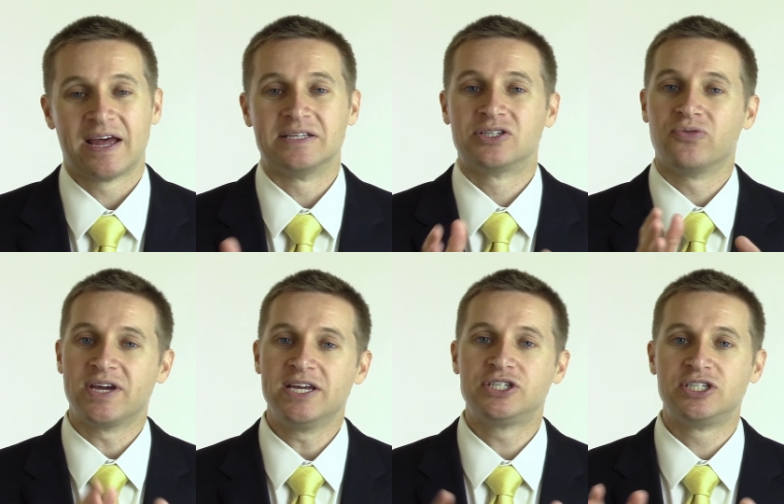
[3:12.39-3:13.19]
And so
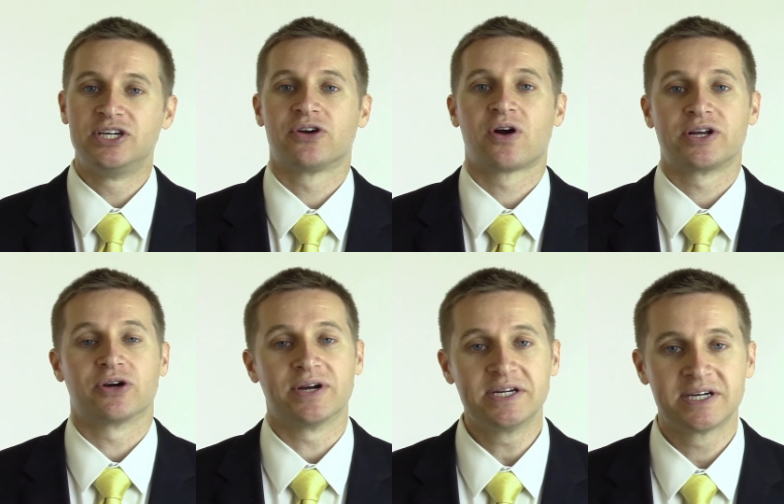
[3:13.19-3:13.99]
each year on
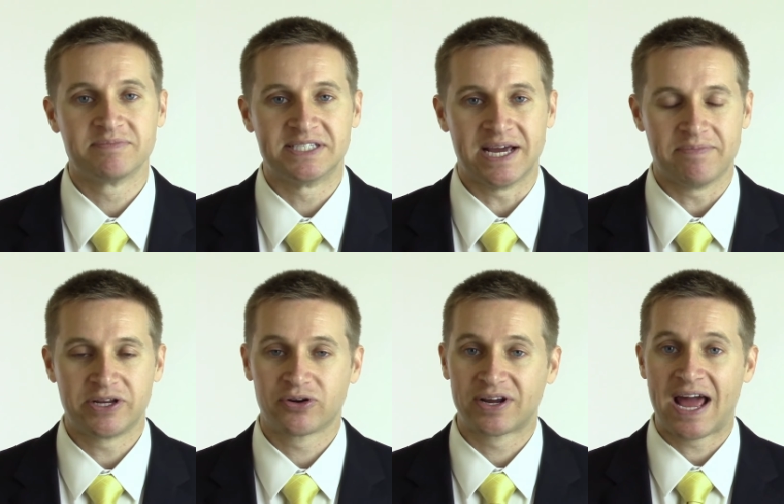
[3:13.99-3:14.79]
your income
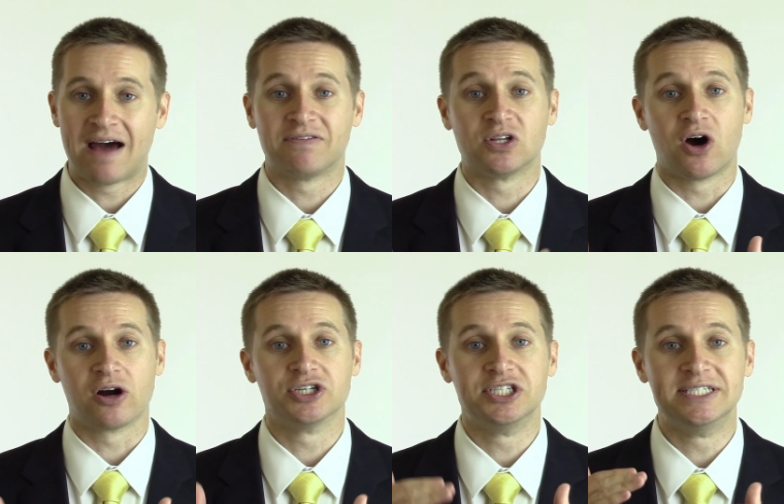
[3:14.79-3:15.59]
statement, you're going to have a
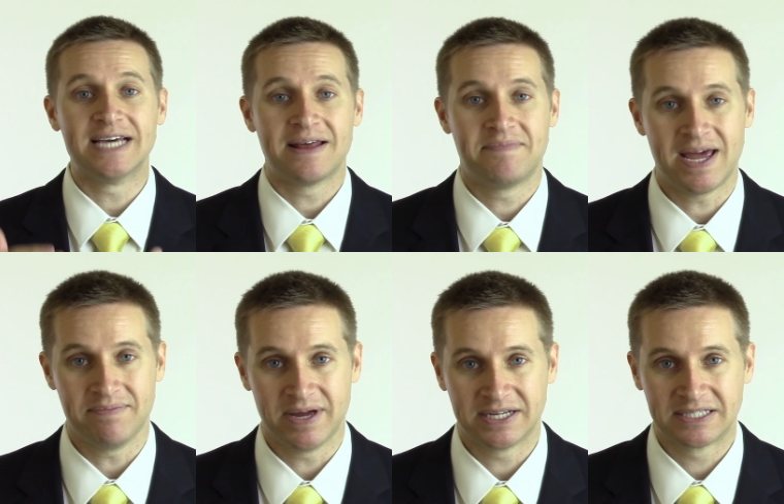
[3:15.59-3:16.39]
large debt
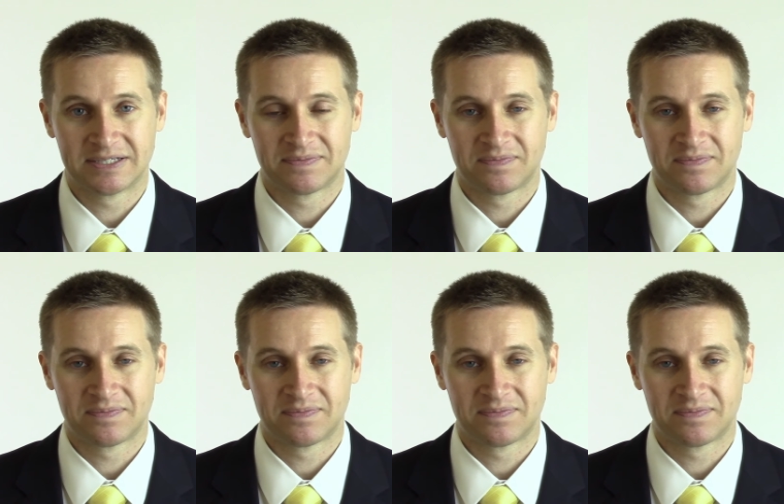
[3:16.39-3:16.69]
payment.